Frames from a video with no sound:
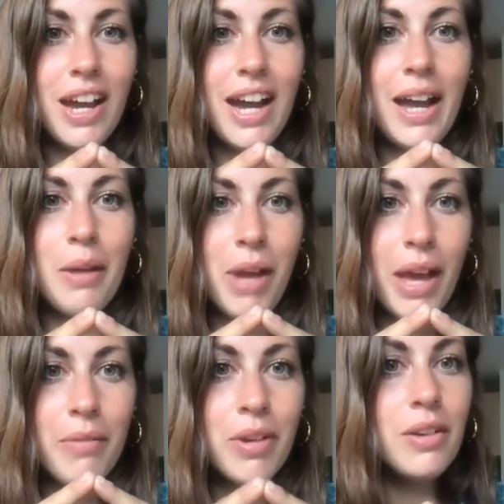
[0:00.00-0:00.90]
I'm
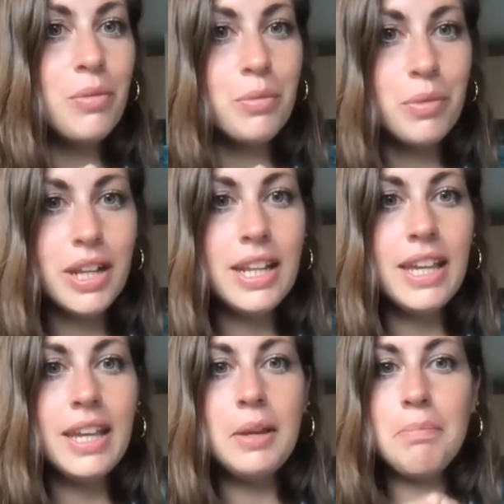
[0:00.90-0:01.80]
having a
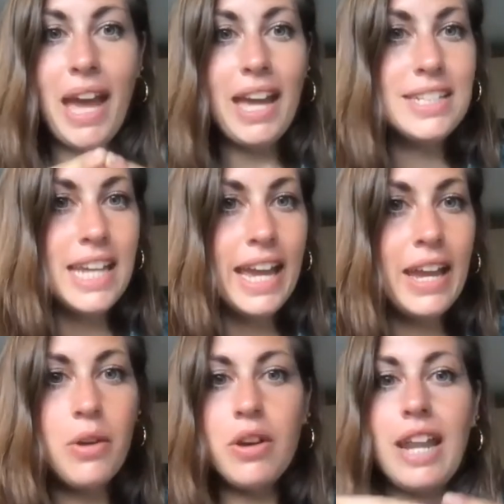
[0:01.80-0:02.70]
really bad day,
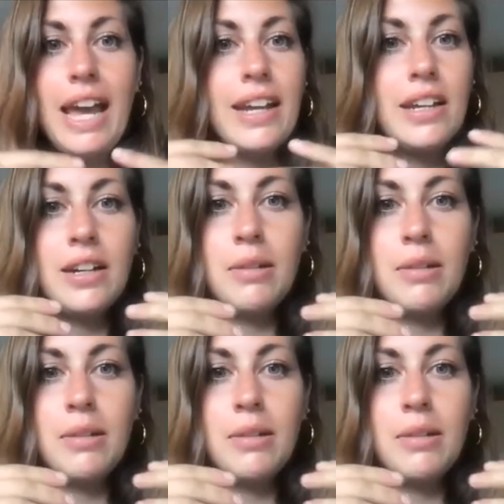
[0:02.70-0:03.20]
or like